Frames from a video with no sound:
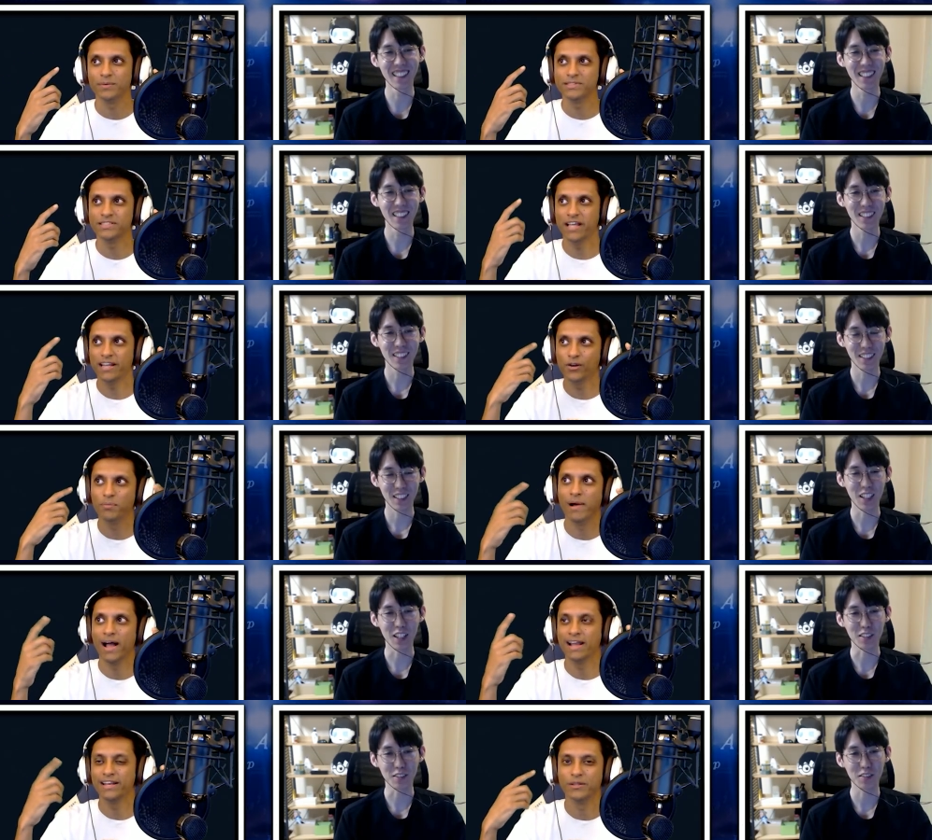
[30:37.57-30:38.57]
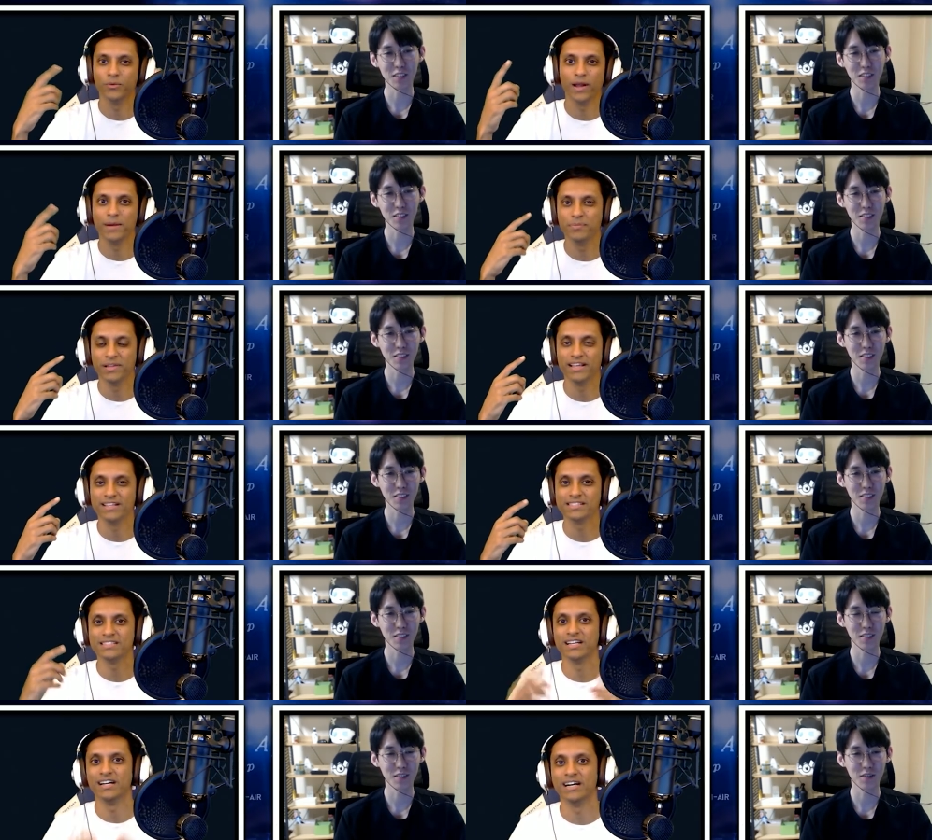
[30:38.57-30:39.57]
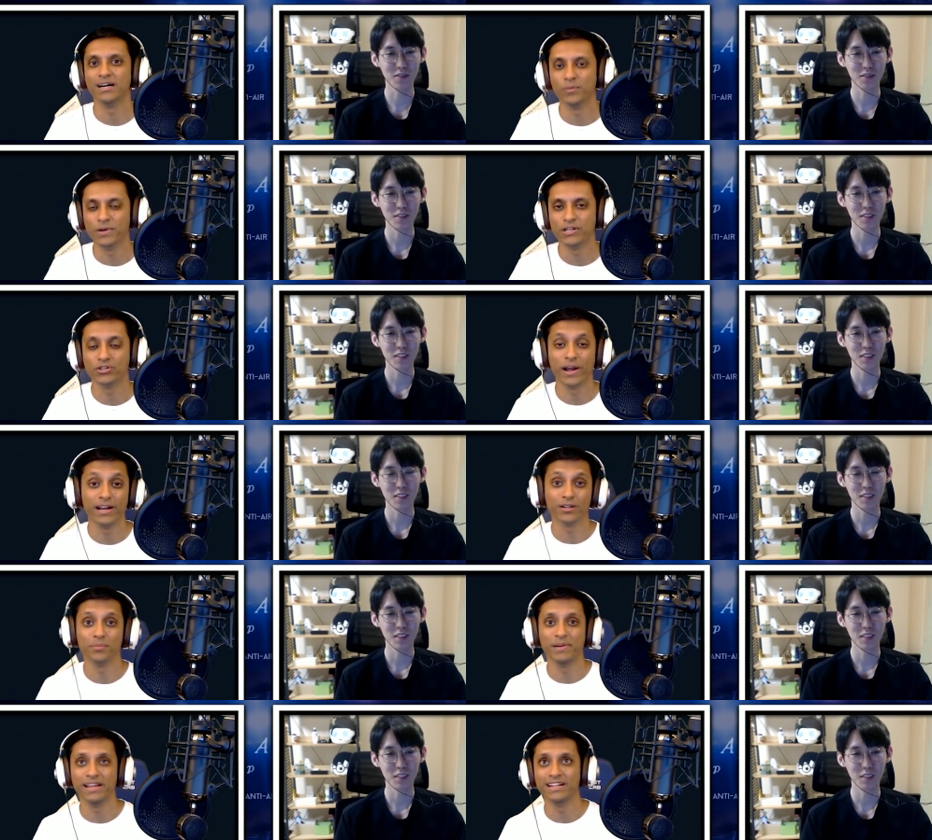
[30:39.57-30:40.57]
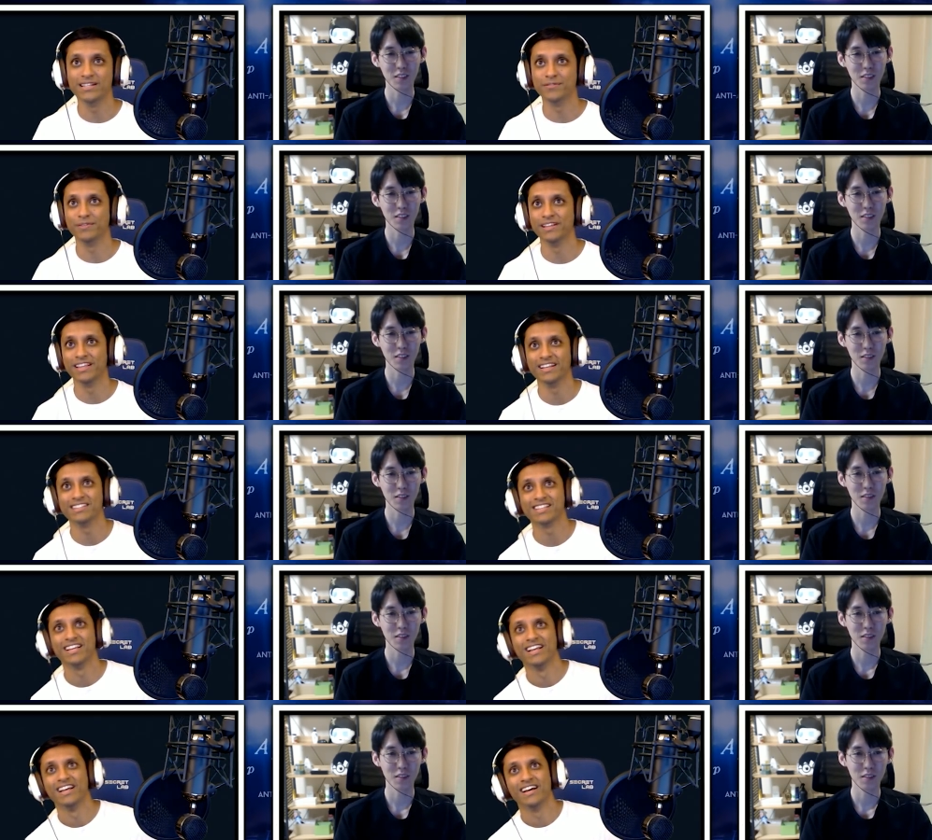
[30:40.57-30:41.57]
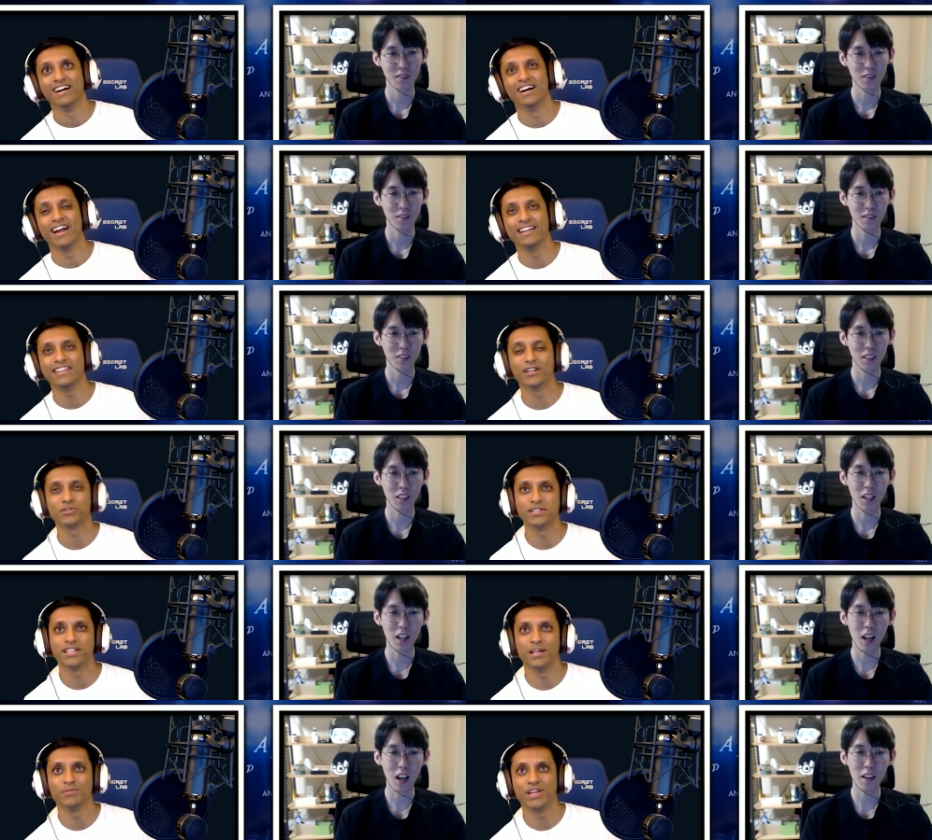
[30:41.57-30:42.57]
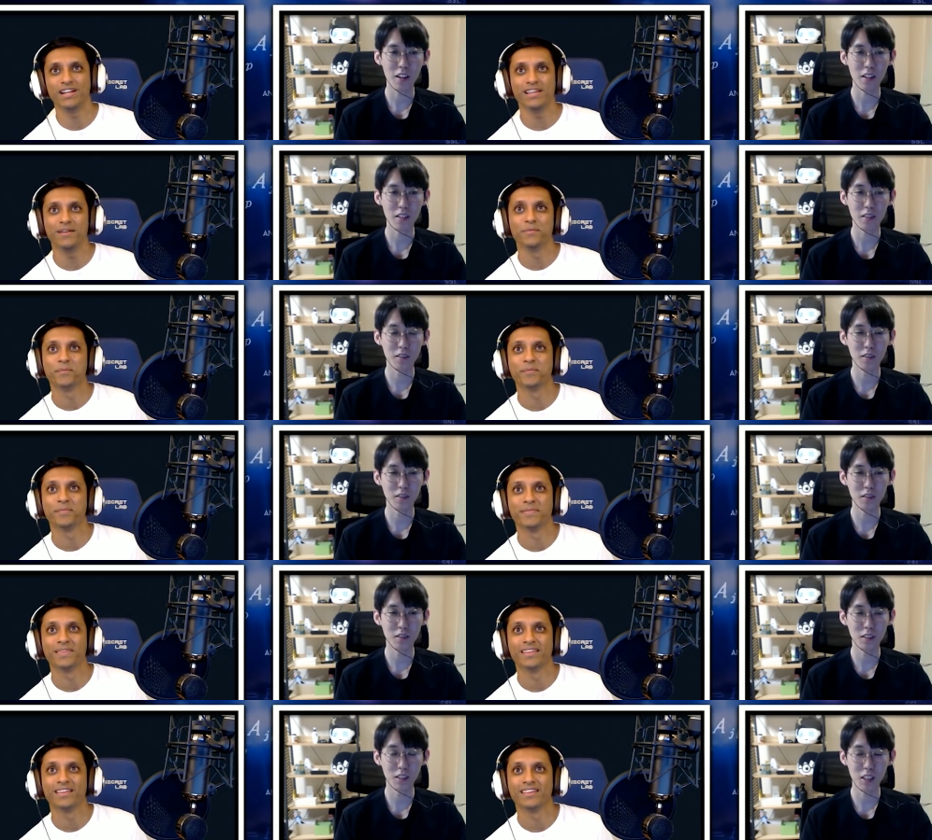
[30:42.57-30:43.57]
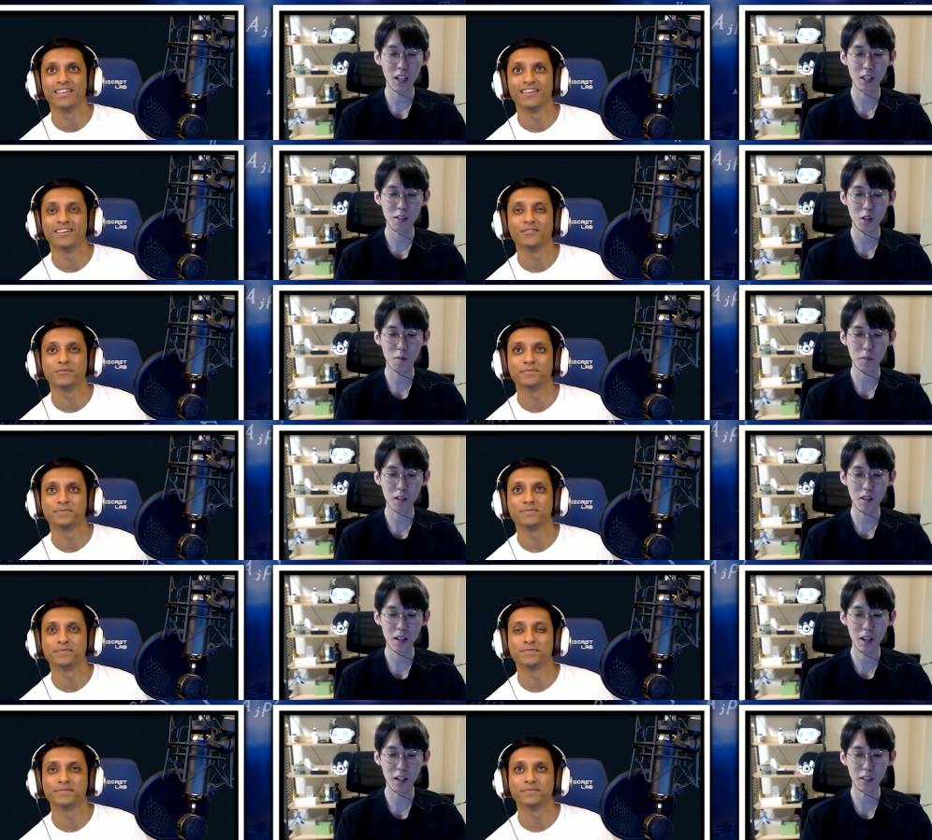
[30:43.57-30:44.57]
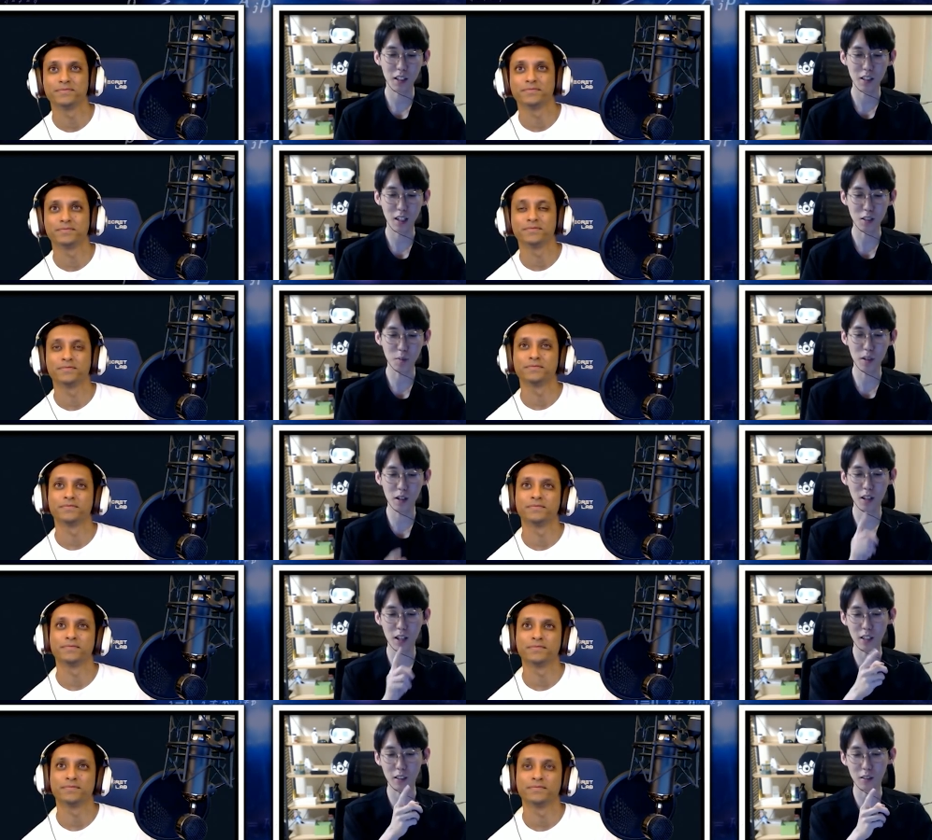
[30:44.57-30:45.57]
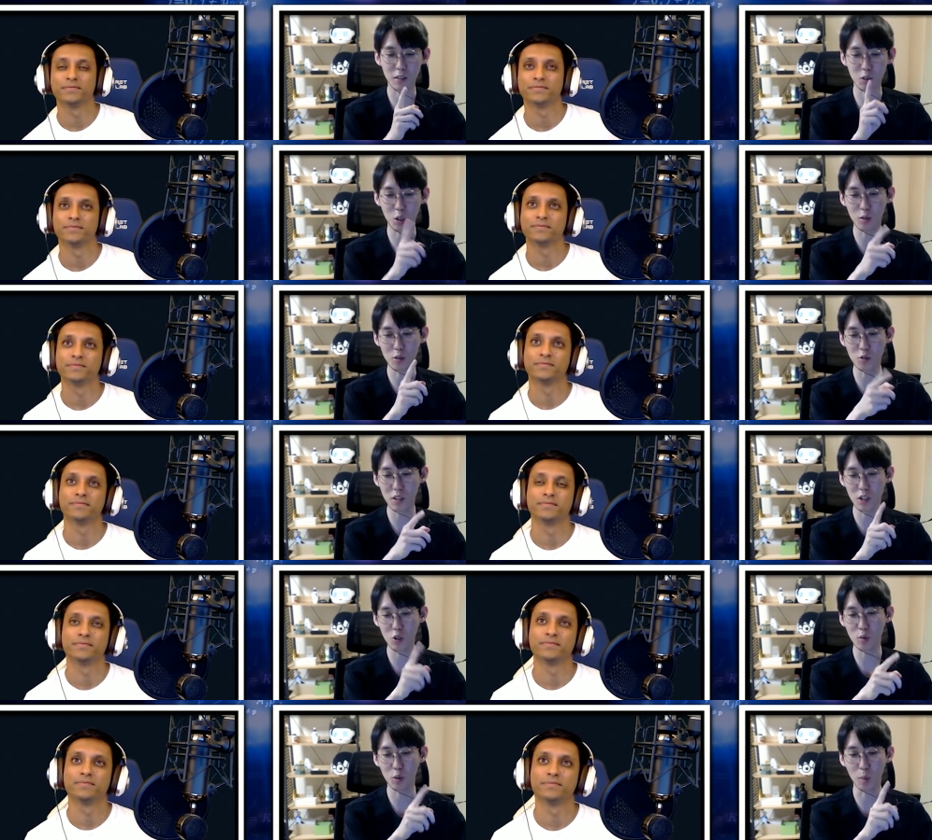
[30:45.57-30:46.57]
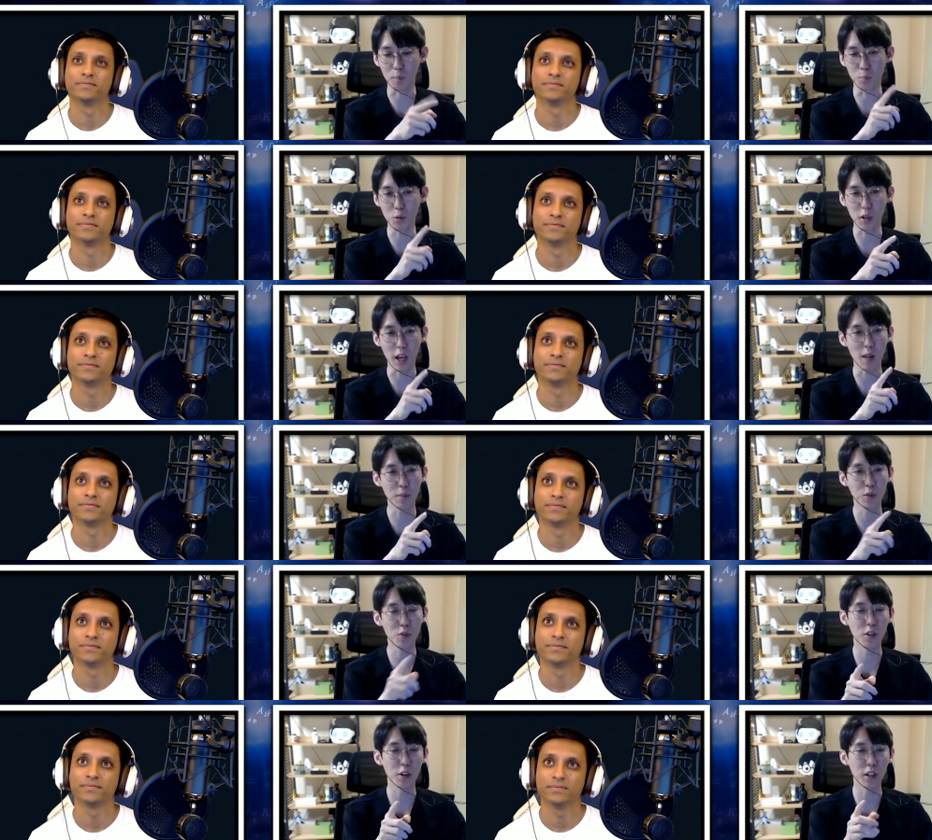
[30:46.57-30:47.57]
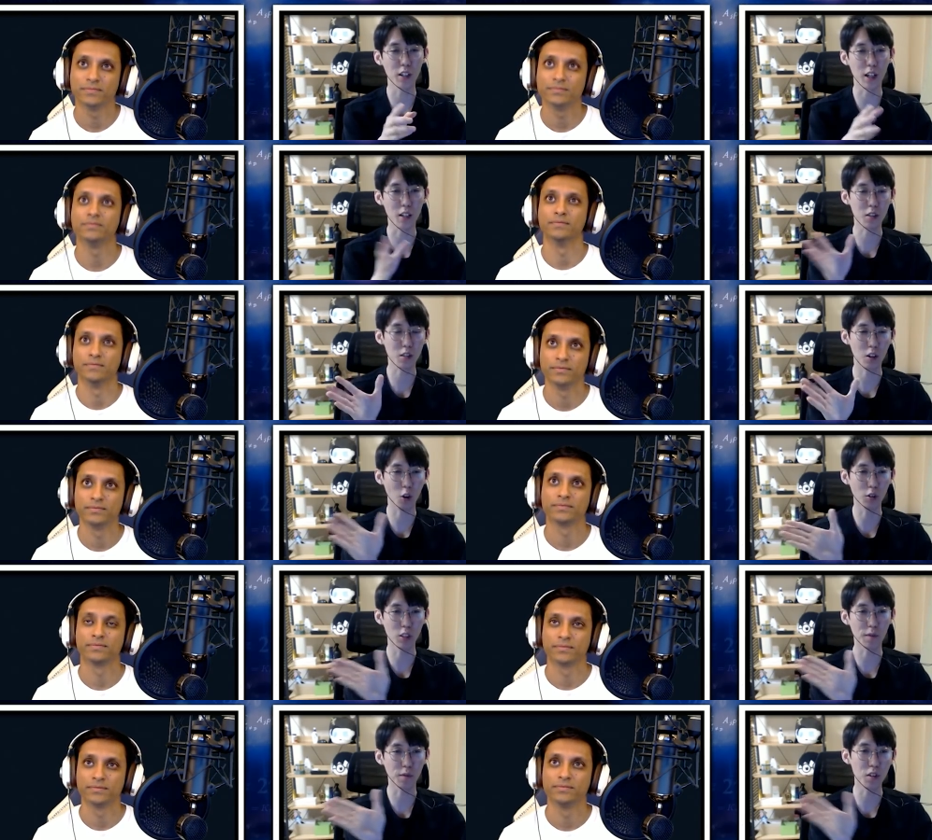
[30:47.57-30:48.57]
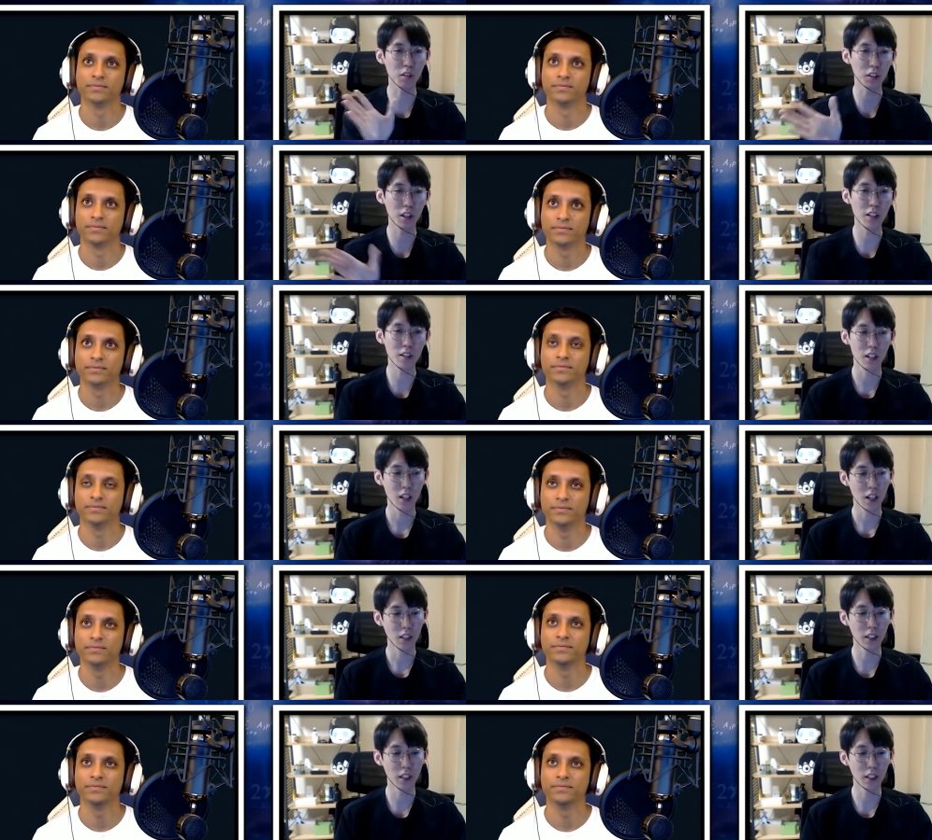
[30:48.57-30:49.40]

Speaker 1: setting your yeah. mind in the right place uh, when you're trying to compete at different things. Uh, anything else yeah, to tell him, JD?
Speaker 2: Yeah, something like that. Uh, something like the, you say you the book help you learning like all different things mm-hmm. then